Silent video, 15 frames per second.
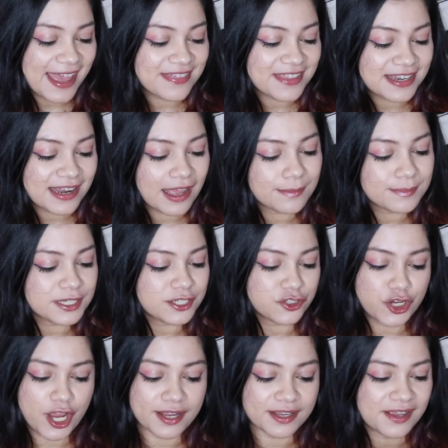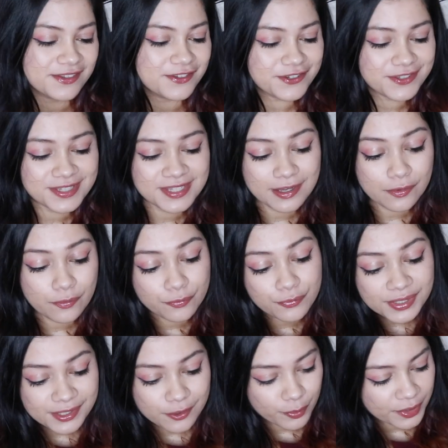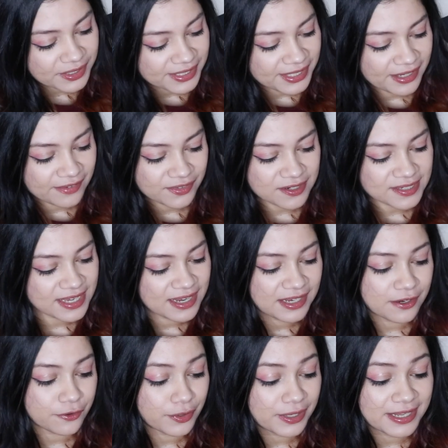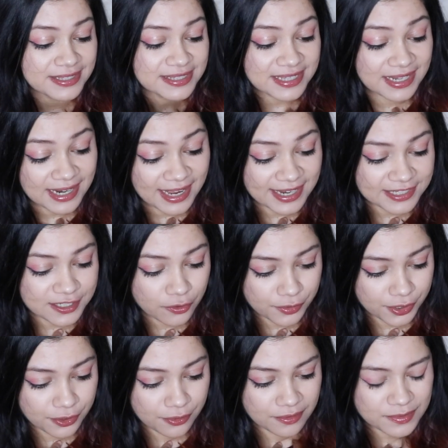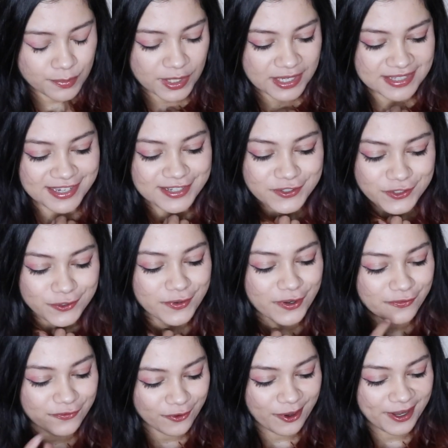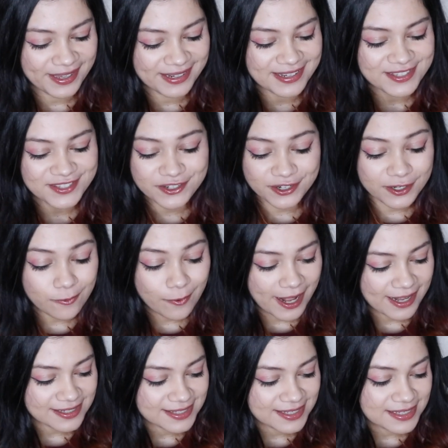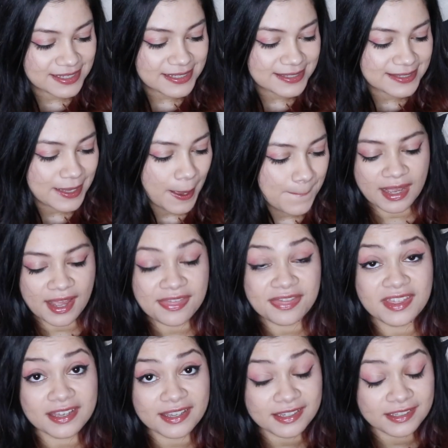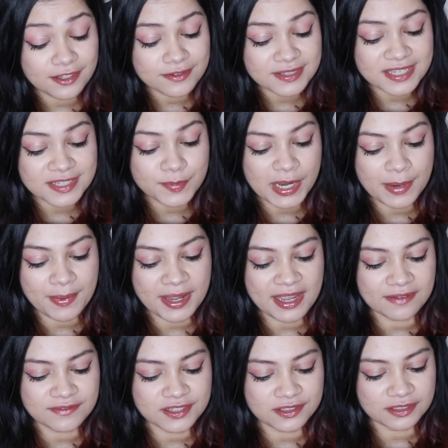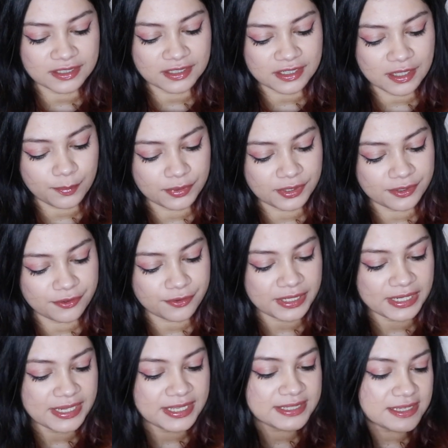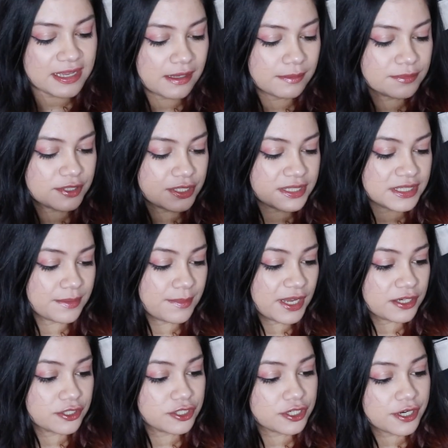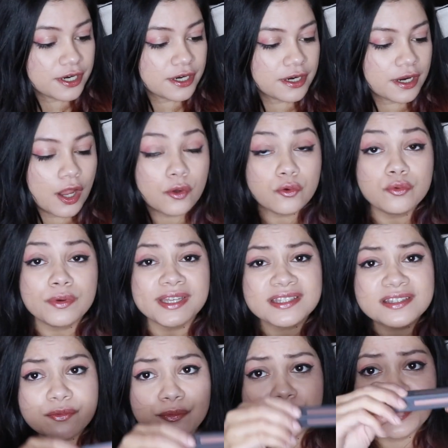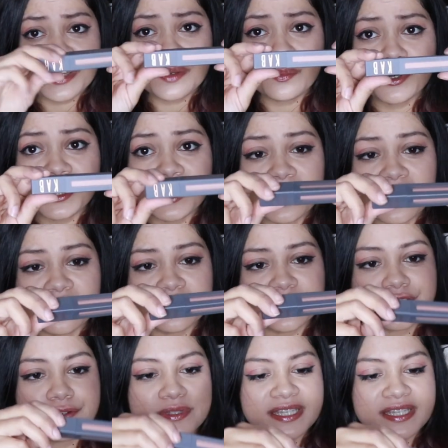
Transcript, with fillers: And then I'm gonna check and just see really quickly if there's any ingredients that I don't use because I do avoid certain waxes. I think I can use this, but I might have to look a couple ingredients up just to make sure. Oh, it's a really pretty color too.